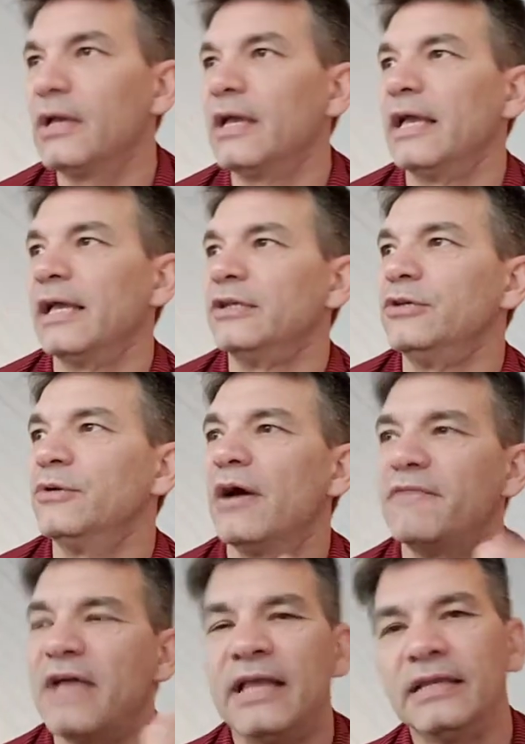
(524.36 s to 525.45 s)
and you have
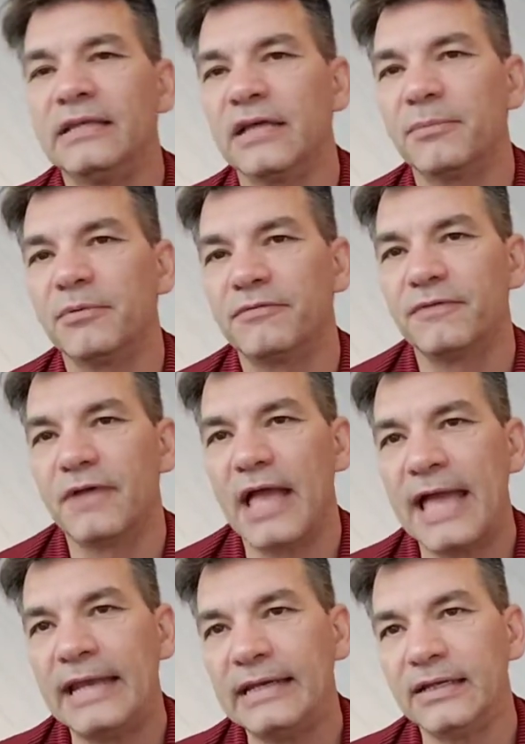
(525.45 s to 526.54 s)
any type of
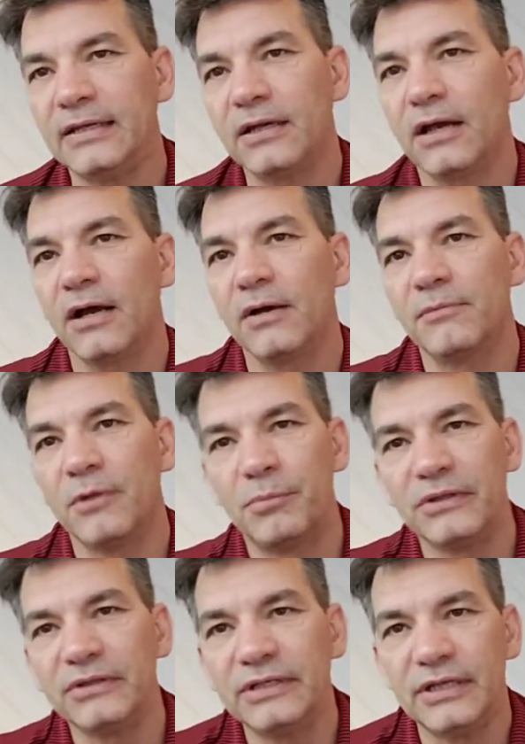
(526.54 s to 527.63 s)
editing
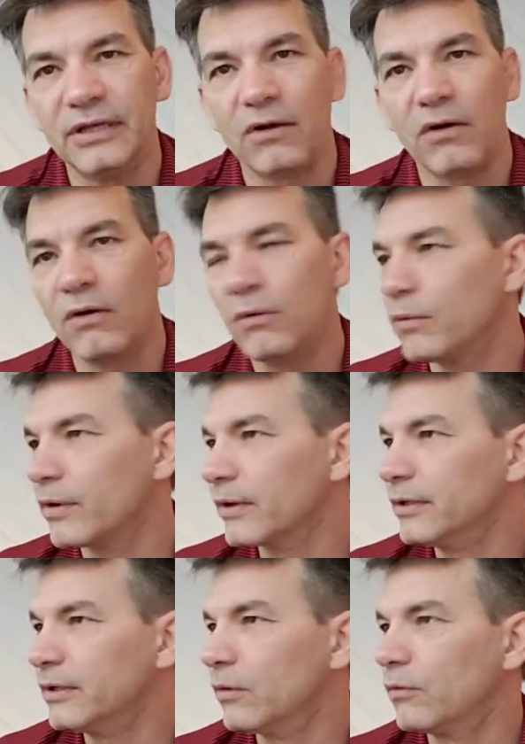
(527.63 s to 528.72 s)
ability at all, where
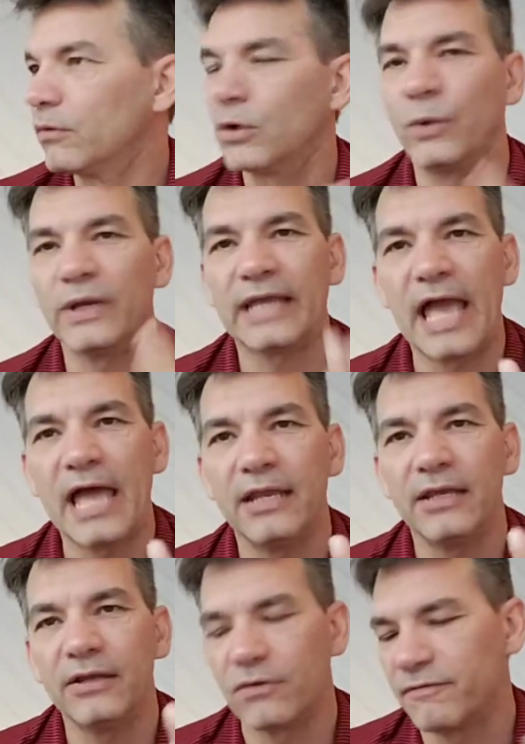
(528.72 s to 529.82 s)
quick
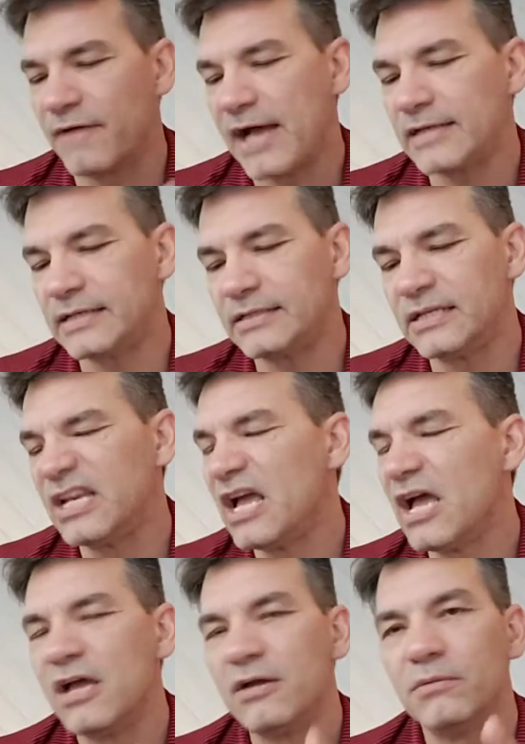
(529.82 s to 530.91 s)
edit or fast edit,
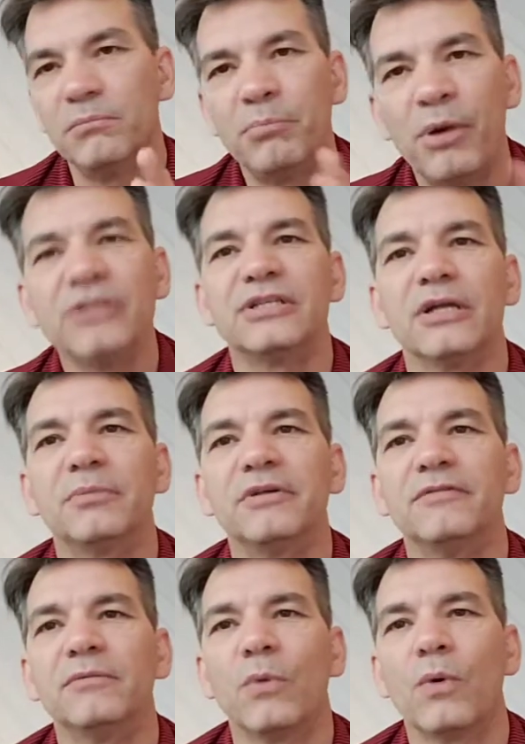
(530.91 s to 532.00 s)
punch it
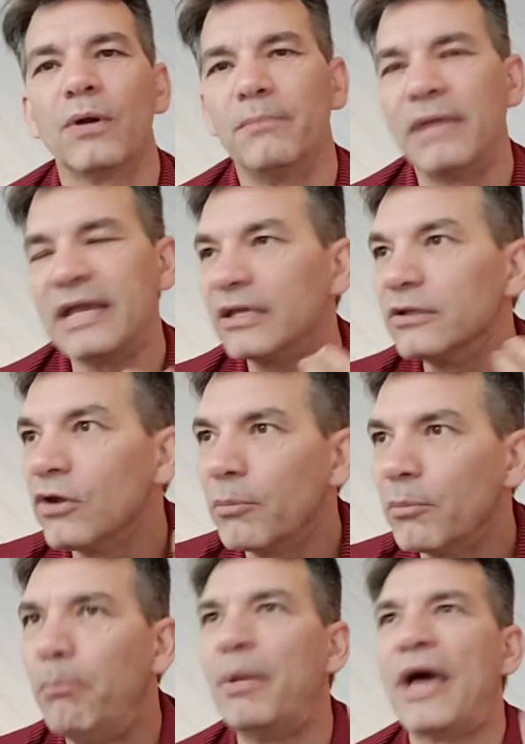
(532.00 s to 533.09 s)
up even more. Make it
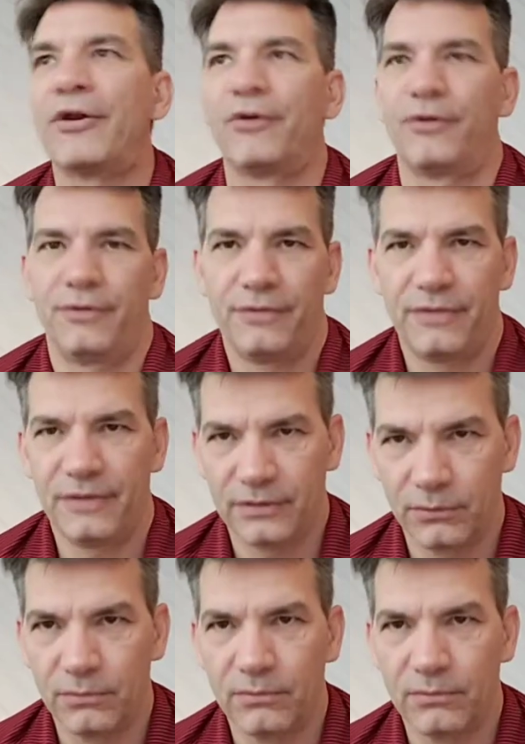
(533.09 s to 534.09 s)
look better than